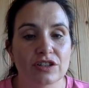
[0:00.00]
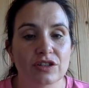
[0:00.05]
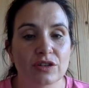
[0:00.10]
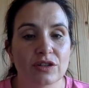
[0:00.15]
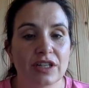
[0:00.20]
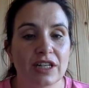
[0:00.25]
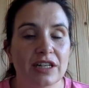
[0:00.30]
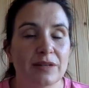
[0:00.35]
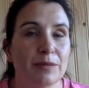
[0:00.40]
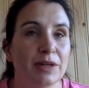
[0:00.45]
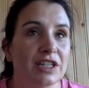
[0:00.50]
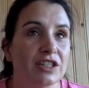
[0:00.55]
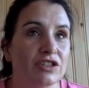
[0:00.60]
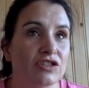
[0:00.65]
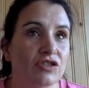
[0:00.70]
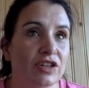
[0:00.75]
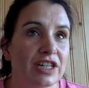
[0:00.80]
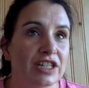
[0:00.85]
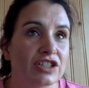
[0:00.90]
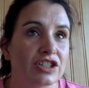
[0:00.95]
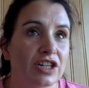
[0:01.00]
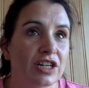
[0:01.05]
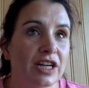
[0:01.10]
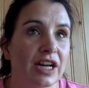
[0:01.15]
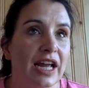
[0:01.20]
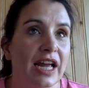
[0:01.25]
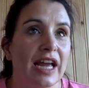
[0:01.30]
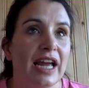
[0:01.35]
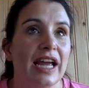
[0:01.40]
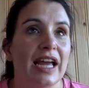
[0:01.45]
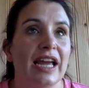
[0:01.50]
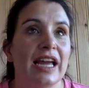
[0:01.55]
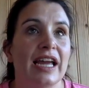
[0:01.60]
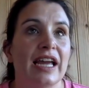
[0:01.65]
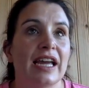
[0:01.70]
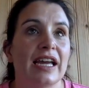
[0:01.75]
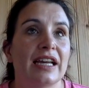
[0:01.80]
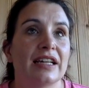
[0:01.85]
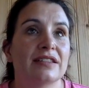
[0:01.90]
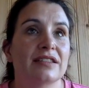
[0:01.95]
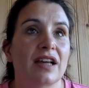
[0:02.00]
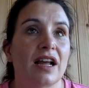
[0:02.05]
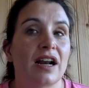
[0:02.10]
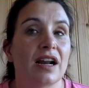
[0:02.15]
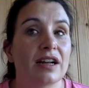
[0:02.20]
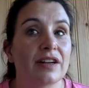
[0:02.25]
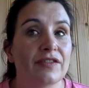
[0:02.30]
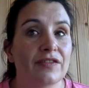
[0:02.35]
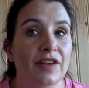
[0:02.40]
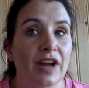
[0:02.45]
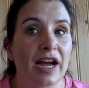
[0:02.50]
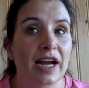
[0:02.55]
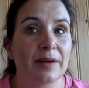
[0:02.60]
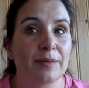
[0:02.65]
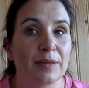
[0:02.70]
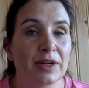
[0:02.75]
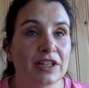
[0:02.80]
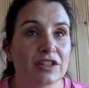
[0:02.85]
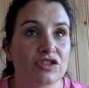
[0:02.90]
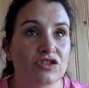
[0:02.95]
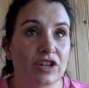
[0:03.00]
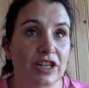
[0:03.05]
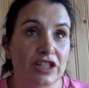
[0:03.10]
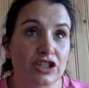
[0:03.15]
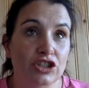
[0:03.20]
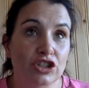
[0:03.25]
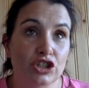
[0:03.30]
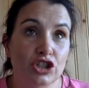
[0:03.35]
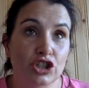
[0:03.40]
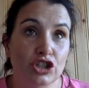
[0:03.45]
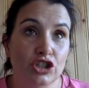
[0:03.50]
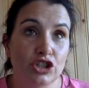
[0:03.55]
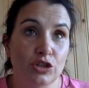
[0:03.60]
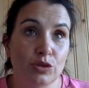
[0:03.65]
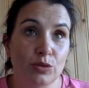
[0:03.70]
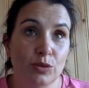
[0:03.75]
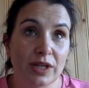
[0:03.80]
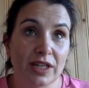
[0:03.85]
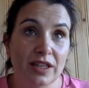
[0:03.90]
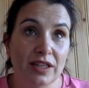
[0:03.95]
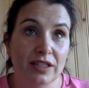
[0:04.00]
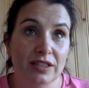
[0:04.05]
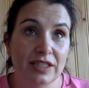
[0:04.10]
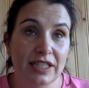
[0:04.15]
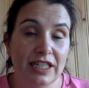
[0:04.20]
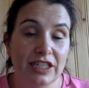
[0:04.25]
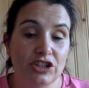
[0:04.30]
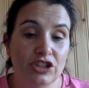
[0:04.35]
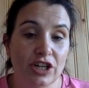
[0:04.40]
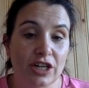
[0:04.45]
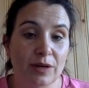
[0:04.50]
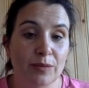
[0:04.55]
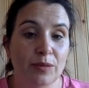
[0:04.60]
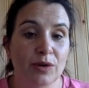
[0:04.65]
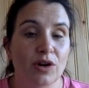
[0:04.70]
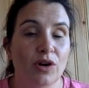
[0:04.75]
So the administration is a lot of administration to do with teaching,